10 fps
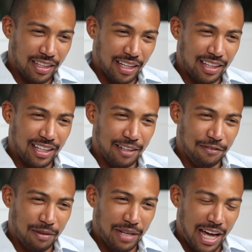and then if
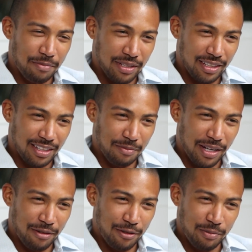I'm napping in
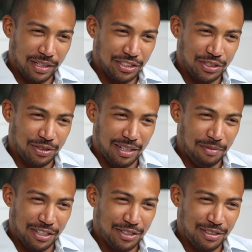my room, I just try to
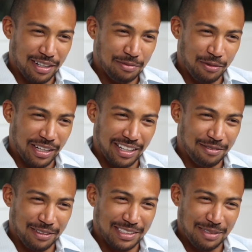make sure I'm awake
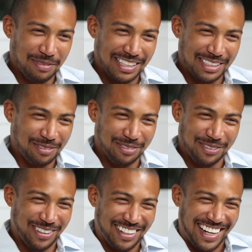15 minutes
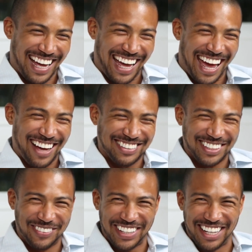before I have
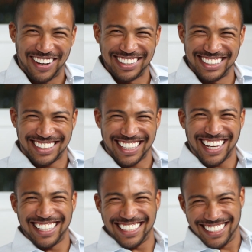to be on
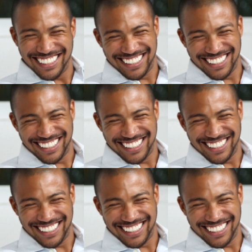set.